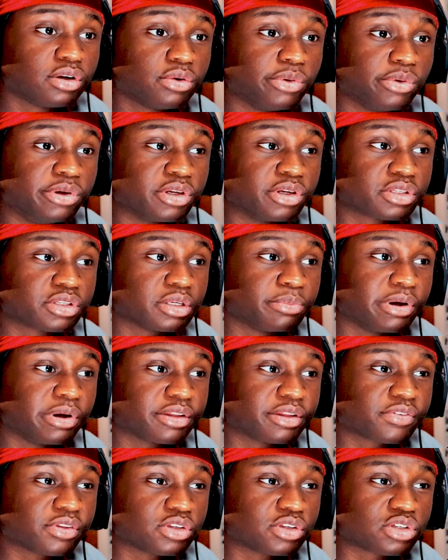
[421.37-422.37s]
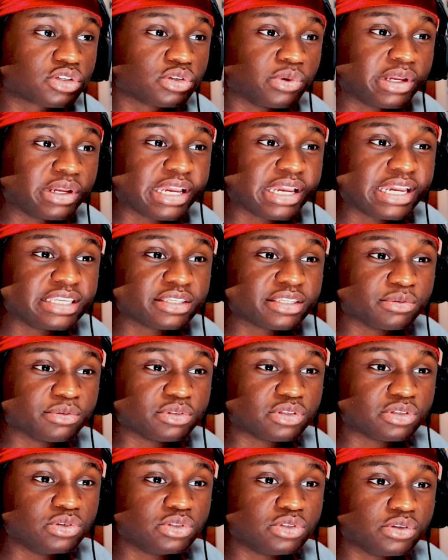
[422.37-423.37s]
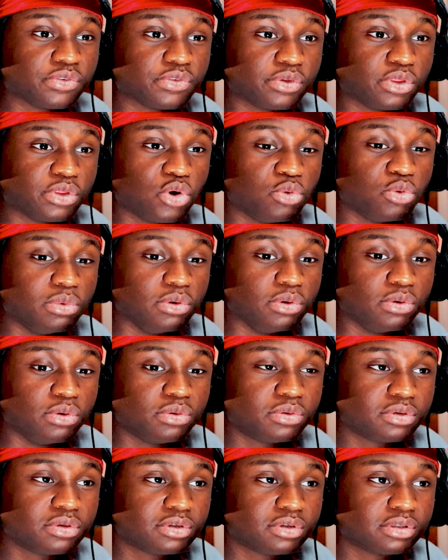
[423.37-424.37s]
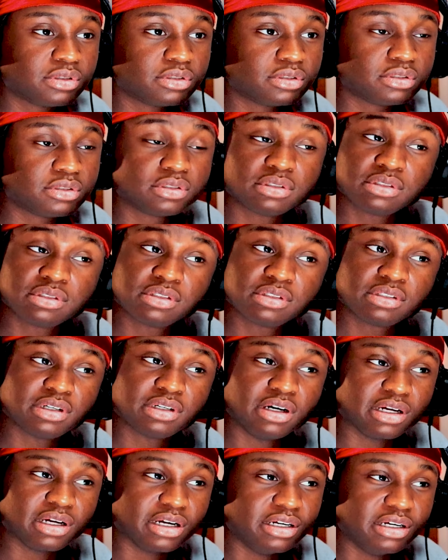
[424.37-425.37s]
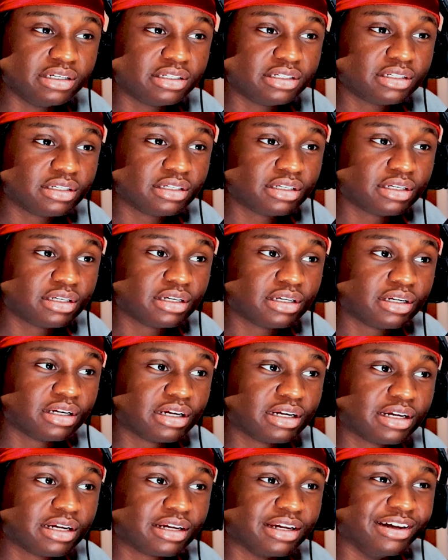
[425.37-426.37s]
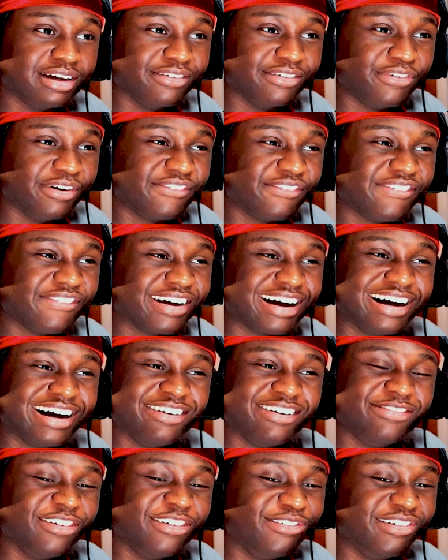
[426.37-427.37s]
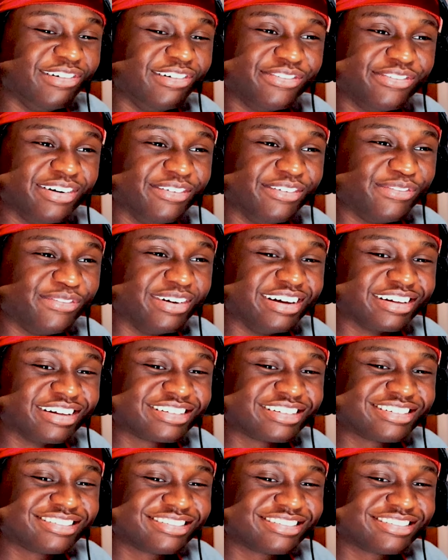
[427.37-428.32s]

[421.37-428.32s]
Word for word: We took some breaks from the shoot and ate some sushi from Nobu. Huh? Fun fact, I have no more fun facts.